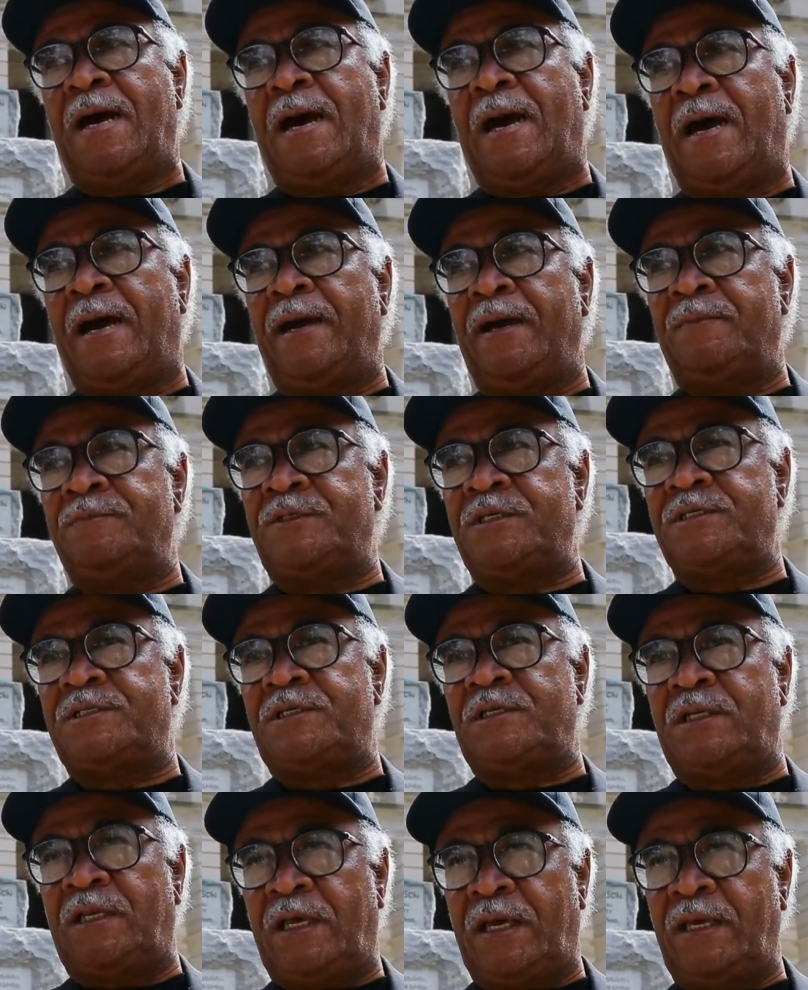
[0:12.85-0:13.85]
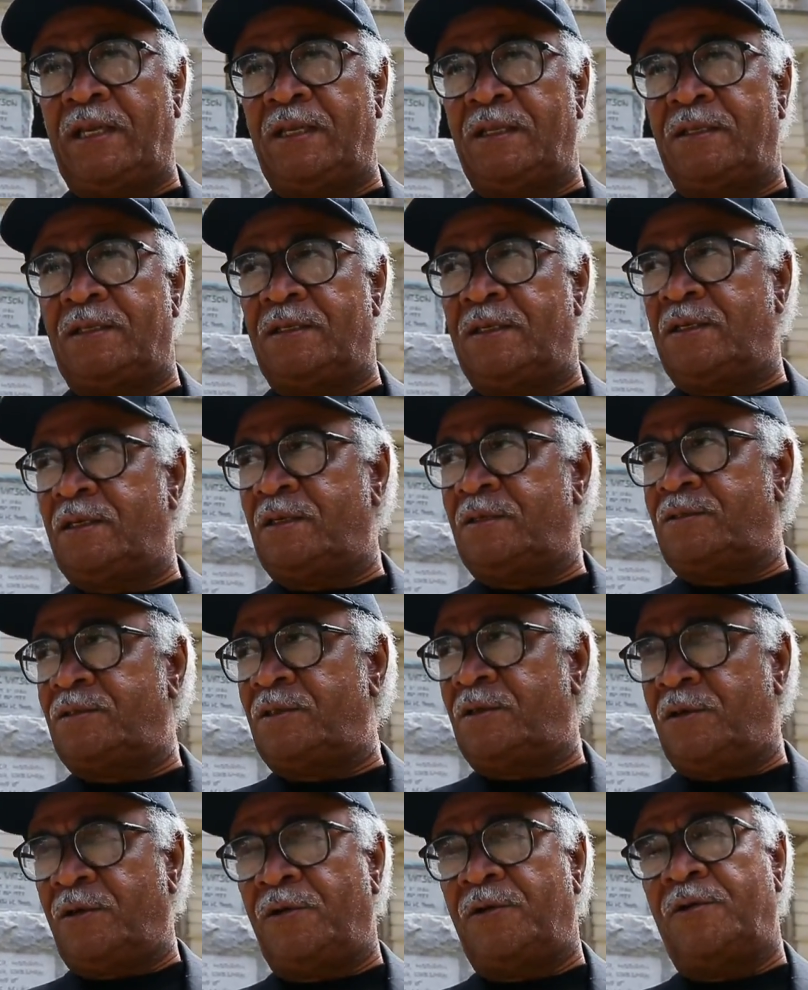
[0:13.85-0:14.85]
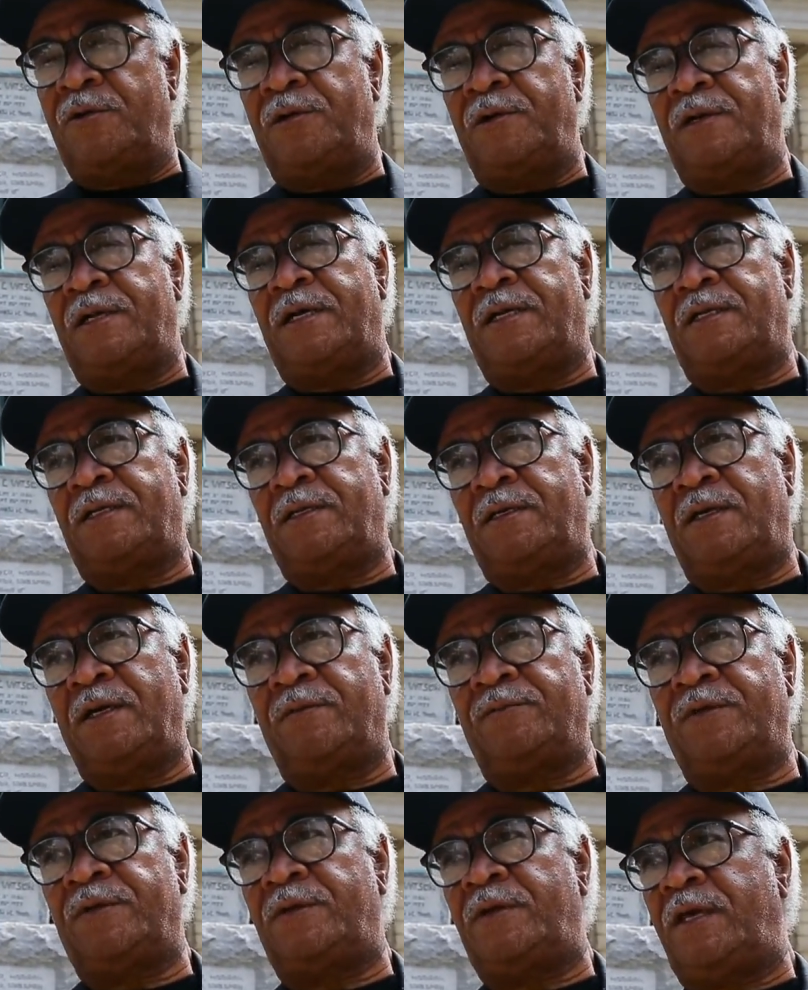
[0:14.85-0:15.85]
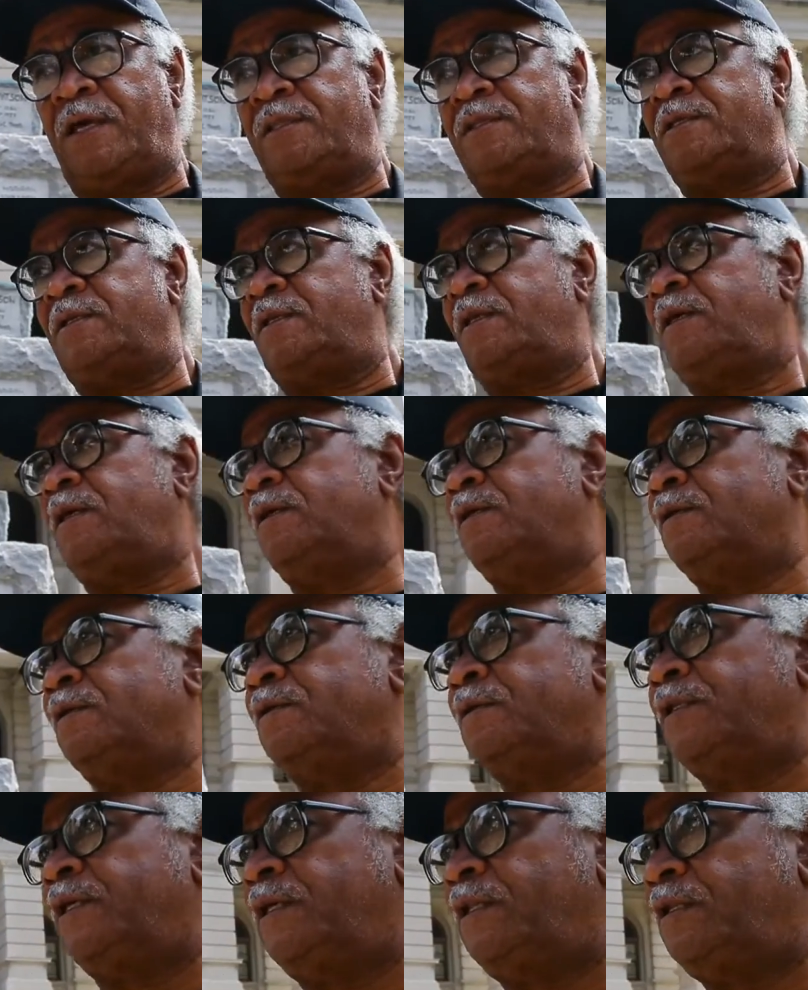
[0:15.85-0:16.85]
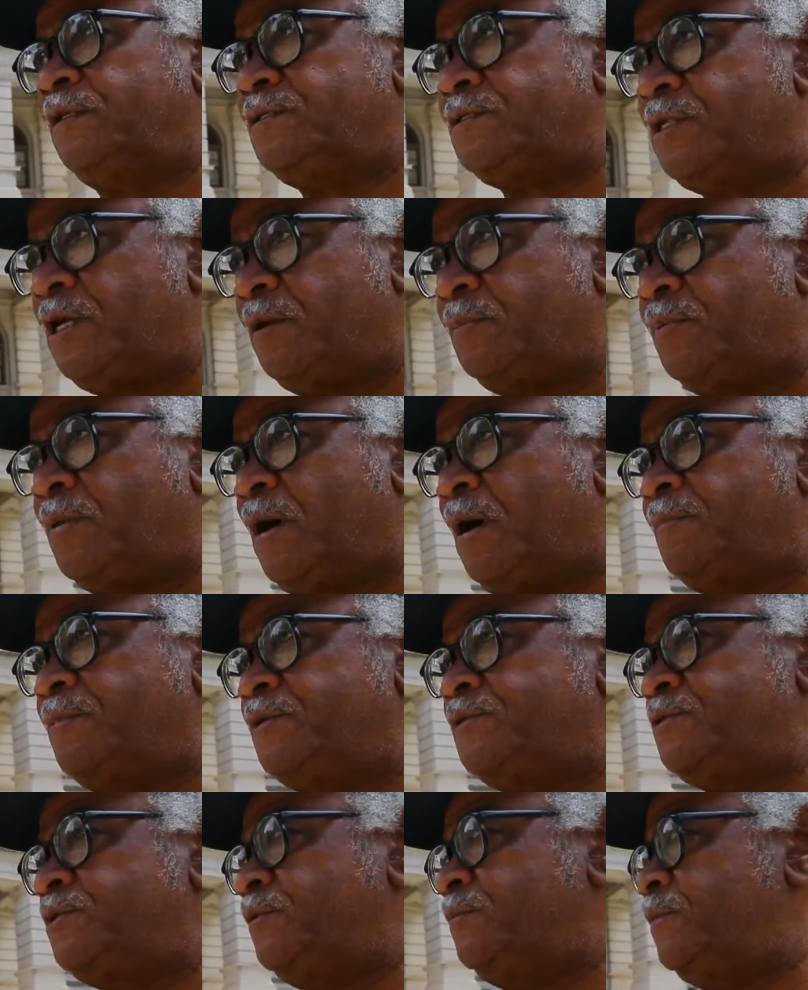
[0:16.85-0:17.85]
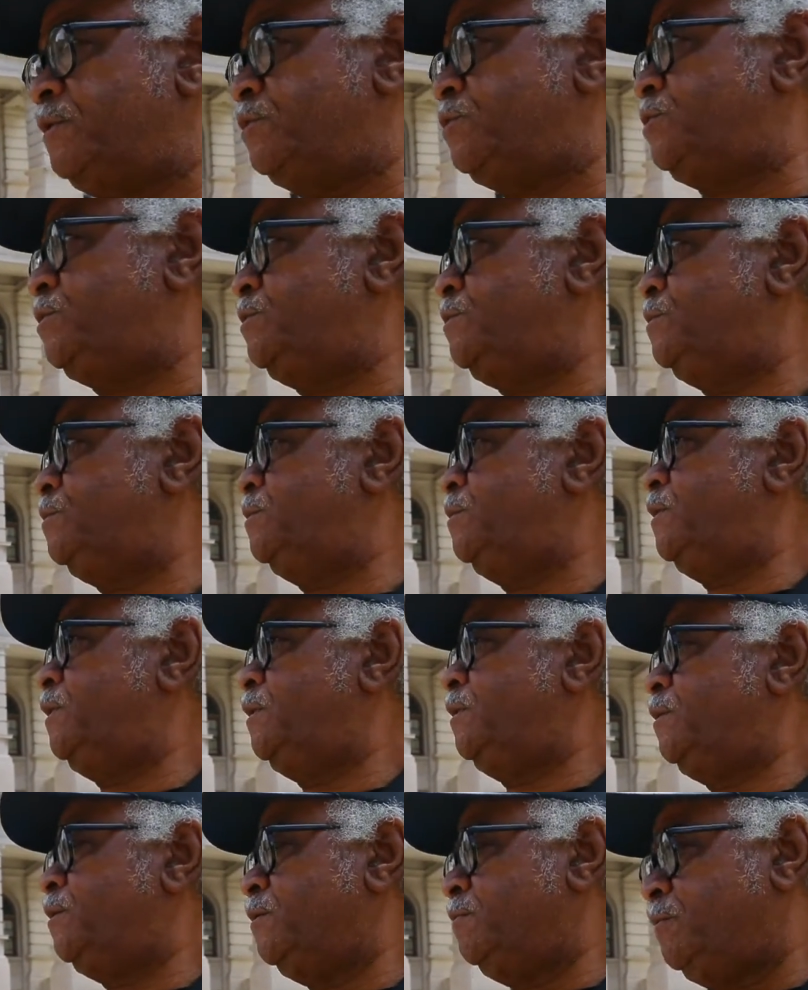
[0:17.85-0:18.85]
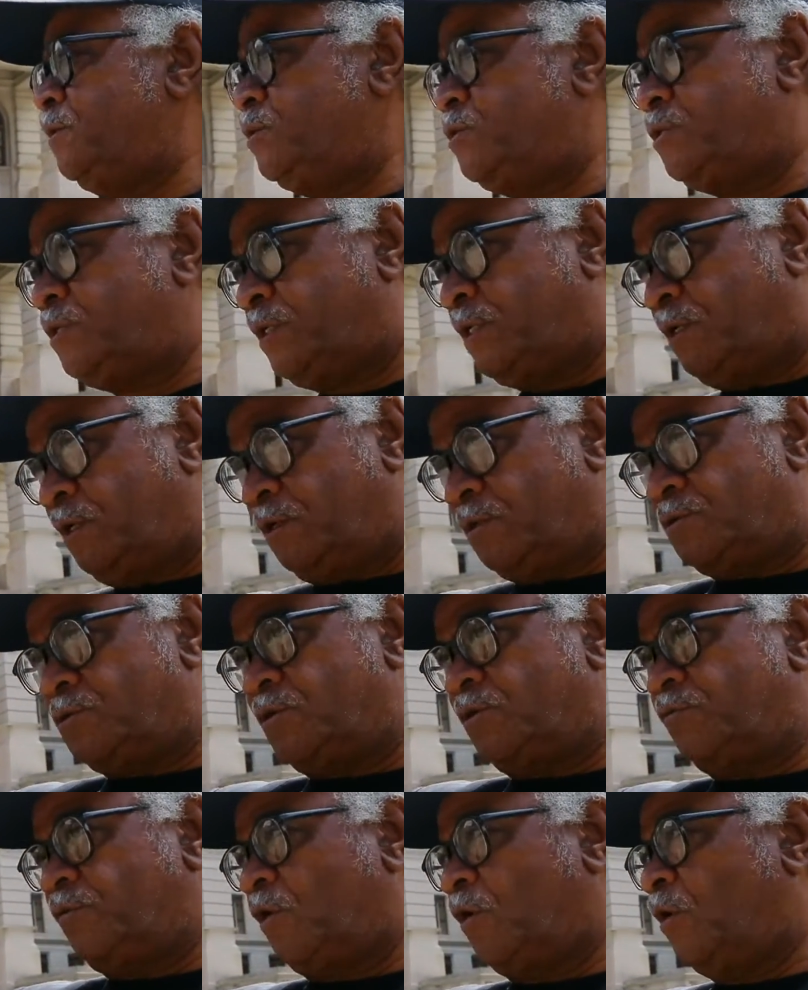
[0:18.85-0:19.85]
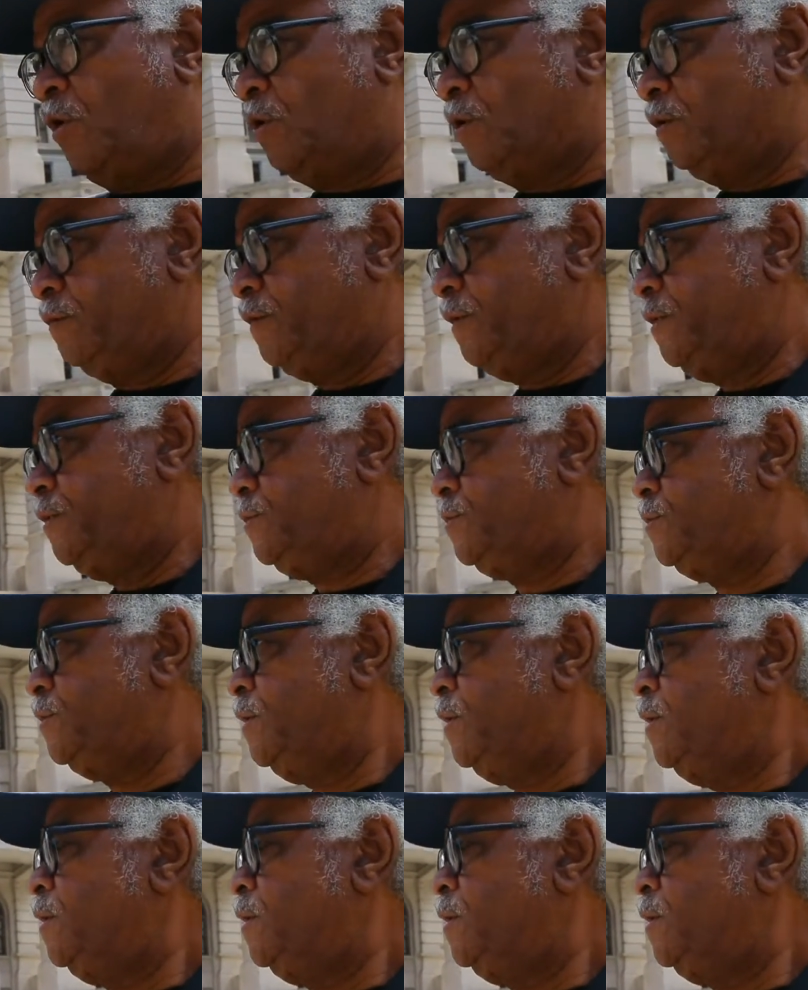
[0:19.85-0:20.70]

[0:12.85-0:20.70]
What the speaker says: I am just elated to learn that Governor Nathan Deal and the State Properties Commission and the commission that looks over all of these